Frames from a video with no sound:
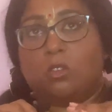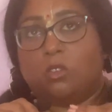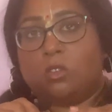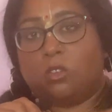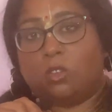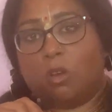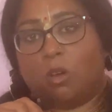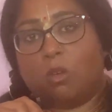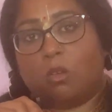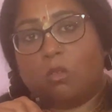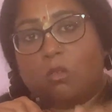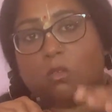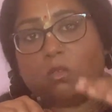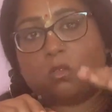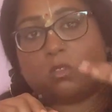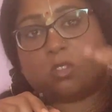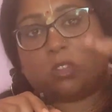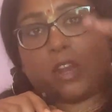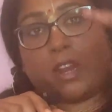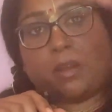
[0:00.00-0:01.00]

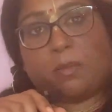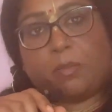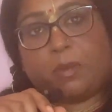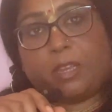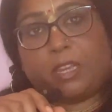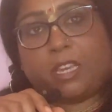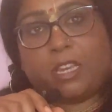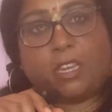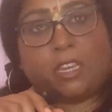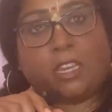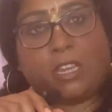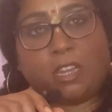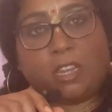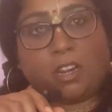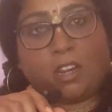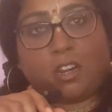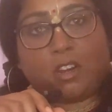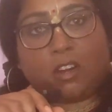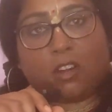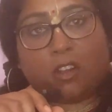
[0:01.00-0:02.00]
don't try to be
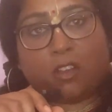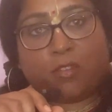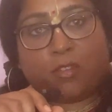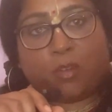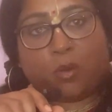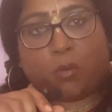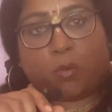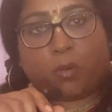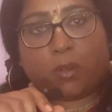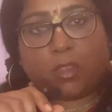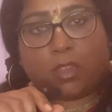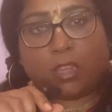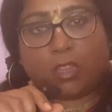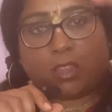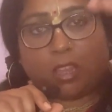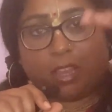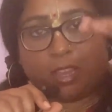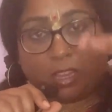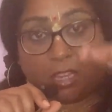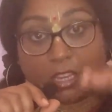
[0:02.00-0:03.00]
here if you're really
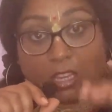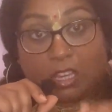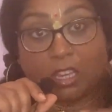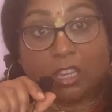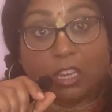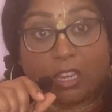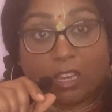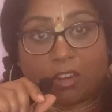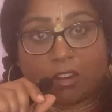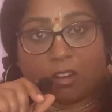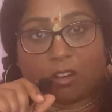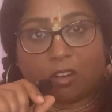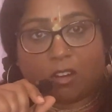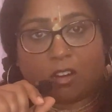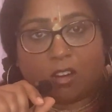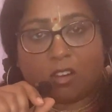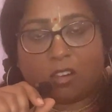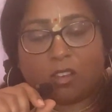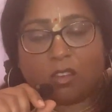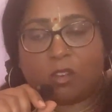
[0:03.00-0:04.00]
like
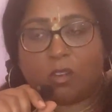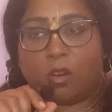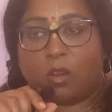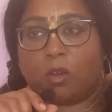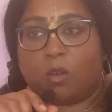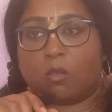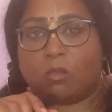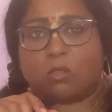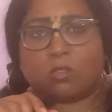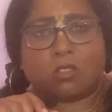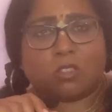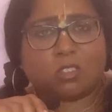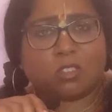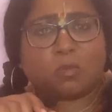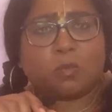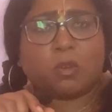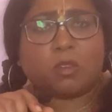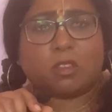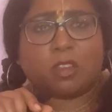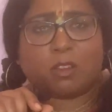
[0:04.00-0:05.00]
here, you know? So
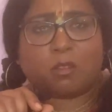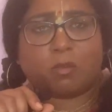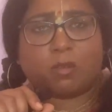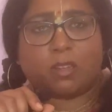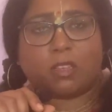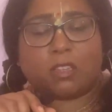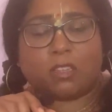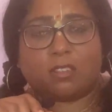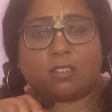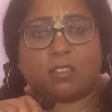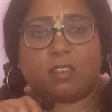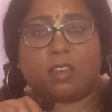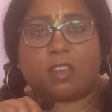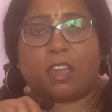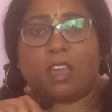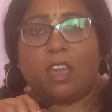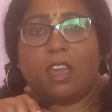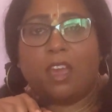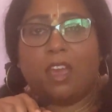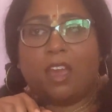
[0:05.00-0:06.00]
just be like realistic.